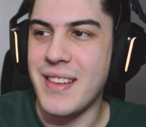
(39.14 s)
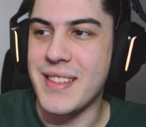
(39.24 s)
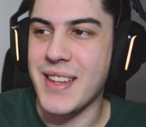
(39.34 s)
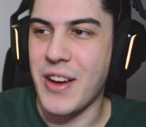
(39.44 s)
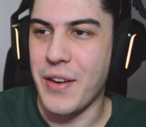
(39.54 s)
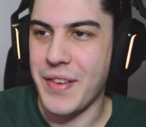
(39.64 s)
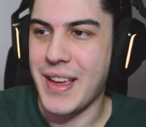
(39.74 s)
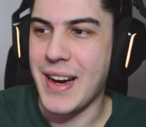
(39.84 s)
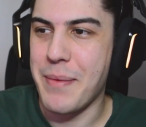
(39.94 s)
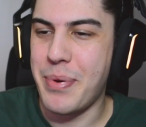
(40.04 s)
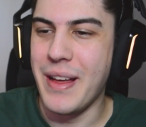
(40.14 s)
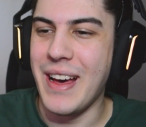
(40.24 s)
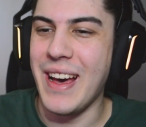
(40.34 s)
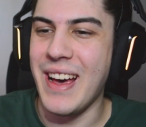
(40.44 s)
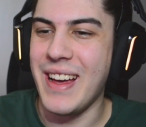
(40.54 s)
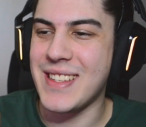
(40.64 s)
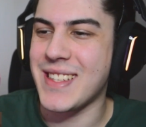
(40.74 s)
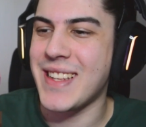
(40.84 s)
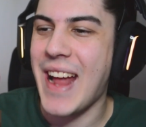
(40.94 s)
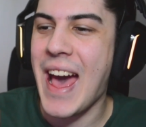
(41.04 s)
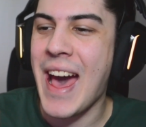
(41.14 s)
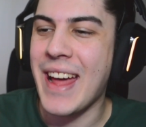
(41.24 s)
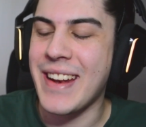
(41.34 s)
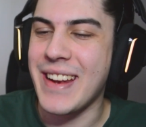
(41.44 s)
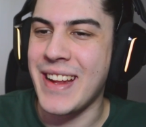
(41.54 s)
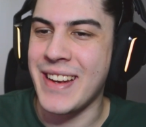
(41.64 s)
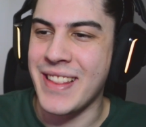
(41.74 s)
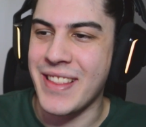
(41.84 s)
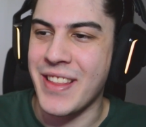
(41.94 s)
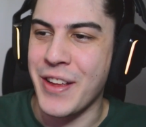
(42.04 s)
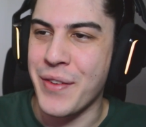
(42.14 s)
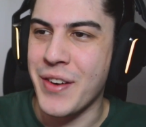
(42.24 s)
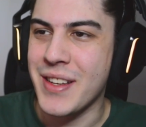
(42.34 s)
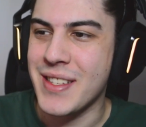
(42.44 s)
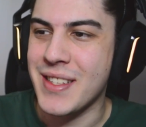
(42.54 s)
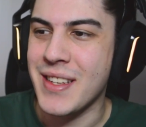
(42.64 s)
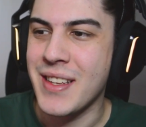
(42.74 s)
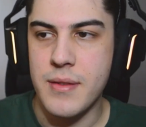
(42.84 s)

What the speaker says: It's a coffee cup. Is this an ad in the universe?